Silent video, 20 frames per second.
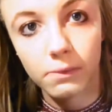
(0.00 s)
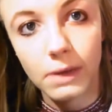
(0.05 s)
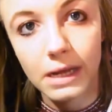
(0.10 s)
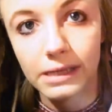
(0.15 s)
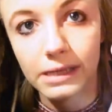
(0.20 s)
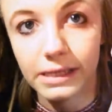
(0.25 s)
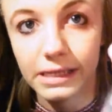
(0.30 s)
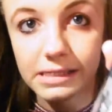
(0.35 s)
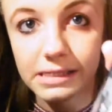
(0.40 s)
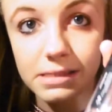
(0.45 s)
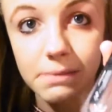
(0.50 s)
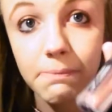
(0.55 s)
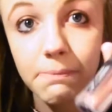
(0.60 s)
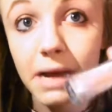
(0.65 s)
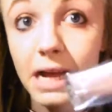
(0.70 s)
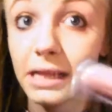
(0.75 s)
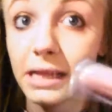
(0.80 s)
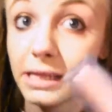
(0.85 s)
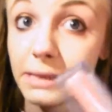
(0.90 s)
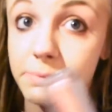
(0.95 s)
Well, it's a
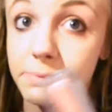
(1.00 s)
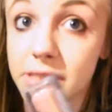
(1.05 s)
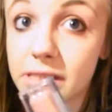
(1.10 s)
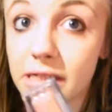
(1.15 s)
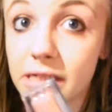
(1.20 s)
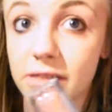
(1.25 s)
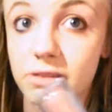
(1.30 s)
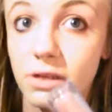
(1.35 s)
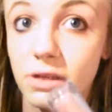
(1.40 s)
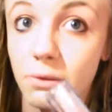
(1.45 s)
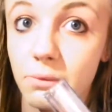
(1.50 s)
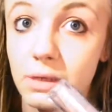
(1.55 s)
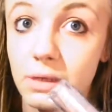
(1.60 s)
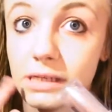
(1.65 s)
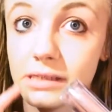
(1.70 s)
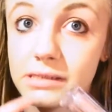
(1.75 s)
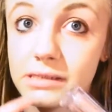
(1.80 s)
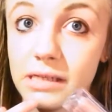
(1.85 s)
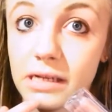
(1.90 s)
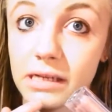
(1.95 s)
matte lipstick, so
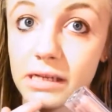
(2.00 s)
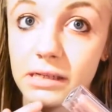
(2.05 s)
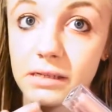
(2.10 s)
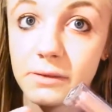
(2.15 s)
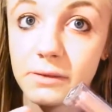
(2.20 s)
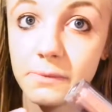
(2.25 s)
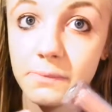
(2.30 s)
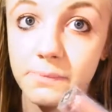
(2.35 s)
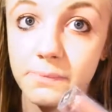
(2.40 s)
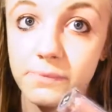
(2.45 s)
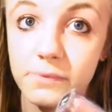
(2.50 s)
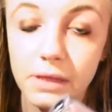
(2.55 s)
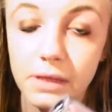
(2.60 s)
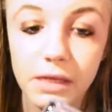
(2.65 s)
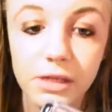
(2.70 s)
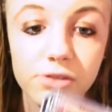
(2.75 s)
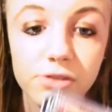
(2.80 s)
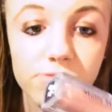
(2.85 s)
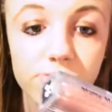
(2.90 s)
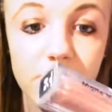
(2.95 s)
it's
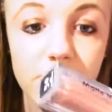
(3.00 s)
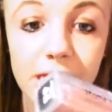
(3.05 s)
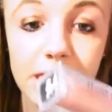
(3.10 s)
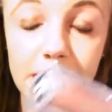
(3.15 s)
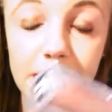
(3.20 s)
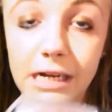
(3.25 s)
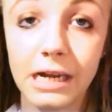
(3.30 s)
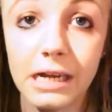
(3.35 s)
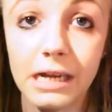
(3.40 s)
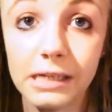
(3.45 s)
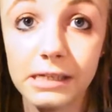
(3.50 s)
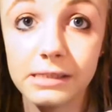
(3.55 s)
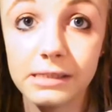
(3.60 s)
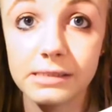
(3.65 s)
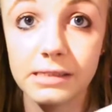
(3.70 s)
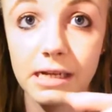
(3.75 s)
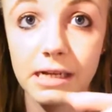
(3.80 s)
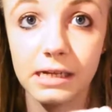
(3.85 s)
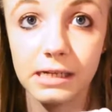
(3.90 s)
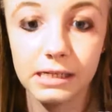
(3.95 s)
really nice,
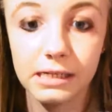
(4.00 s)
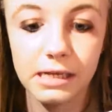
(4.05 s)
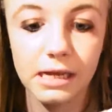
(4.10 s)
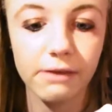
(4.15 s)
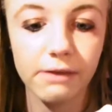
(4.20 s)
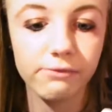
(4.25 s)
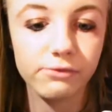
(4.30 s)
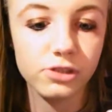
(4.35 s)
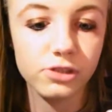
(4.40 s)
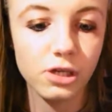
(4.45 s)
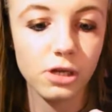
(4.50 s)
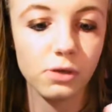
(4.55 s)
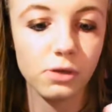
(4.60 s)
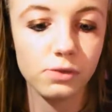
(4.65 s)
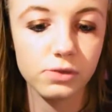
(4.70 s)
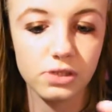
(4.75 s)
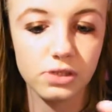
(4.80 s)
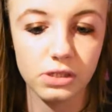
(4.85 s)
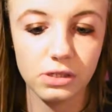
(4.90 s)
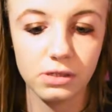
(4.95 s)
and I've
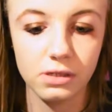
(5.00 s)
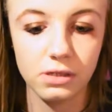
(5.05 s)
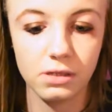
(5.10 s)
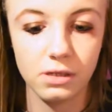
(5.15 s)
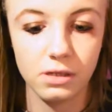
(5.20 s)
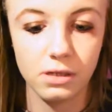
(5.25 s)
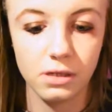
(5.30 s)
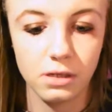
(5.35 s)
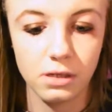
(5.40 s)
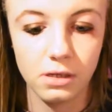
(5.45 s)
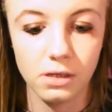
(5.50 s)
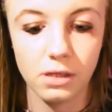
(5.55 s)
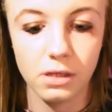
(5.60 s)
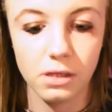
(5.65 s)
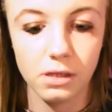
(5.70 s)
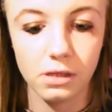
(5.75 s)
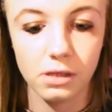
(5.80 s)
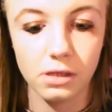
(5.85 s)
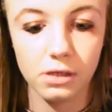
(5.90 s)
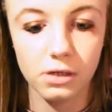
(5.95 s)
chosen
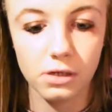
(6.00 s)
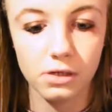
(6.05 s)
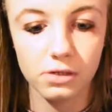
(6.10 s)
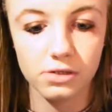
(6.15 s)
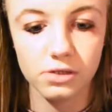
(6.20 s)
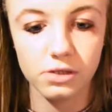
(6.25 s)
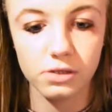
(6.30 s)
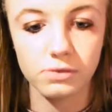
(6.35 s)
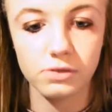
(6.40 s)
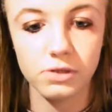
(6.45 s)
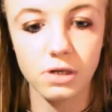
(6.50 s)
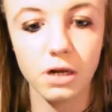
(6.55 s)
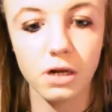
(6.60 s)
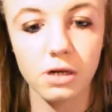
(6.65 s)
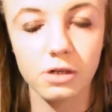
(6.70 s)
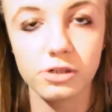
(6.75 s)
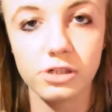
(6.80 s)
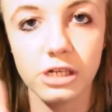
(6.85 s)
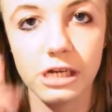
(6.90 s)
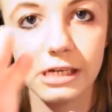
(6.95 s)
the not so
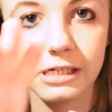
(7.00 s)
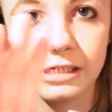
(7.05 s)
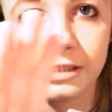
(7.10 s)
dark shade.